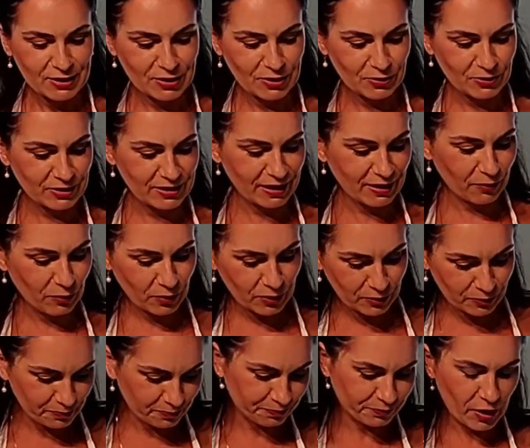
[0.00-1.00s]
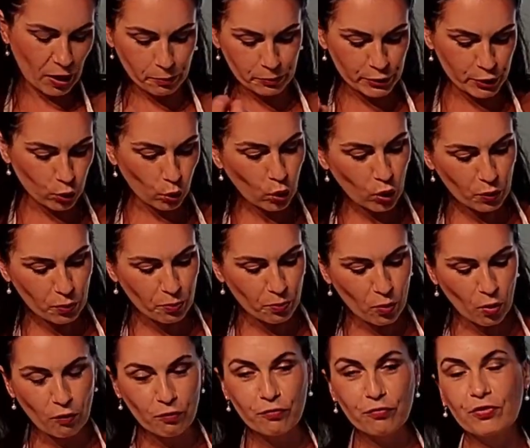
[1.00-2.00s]
So they will absorb
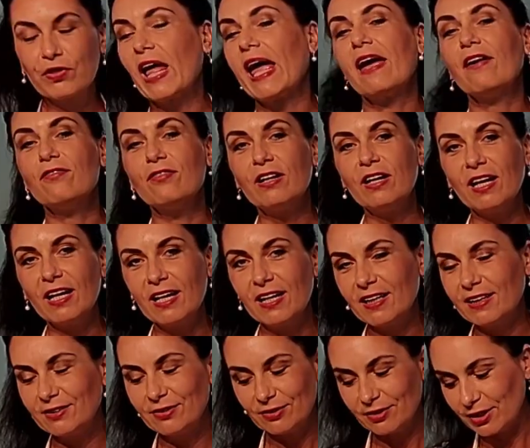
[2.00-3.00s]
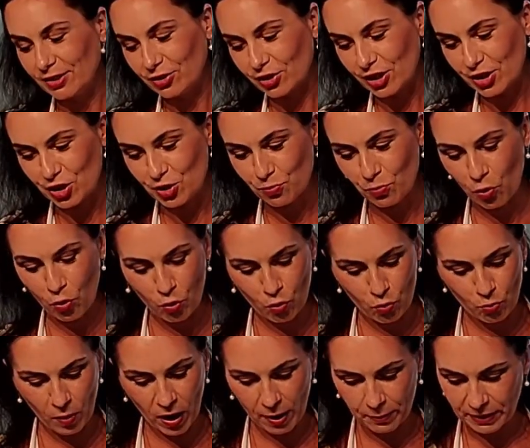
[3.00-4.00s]
more flavor and enrich more
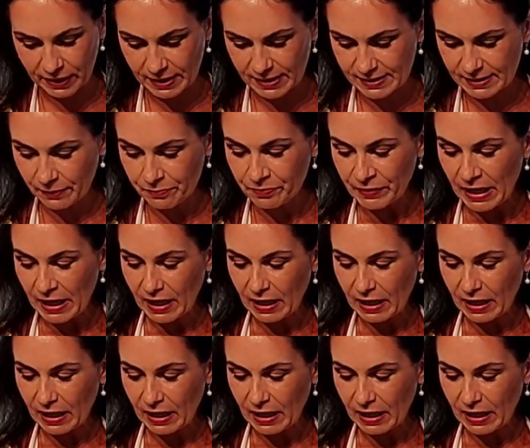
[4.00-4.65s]
umaminess.